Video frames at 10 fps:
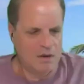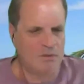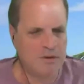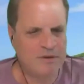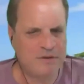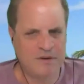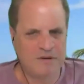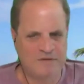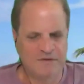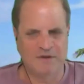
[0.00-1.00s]
well, the thing
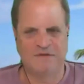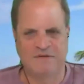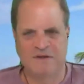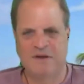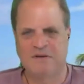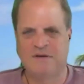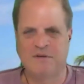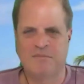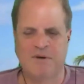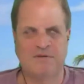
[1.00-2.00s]
is this, that uh,
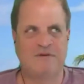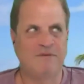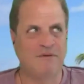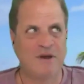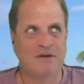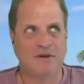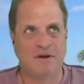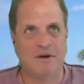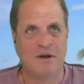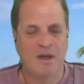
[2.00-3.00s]
most of you out
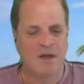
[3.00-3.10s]
there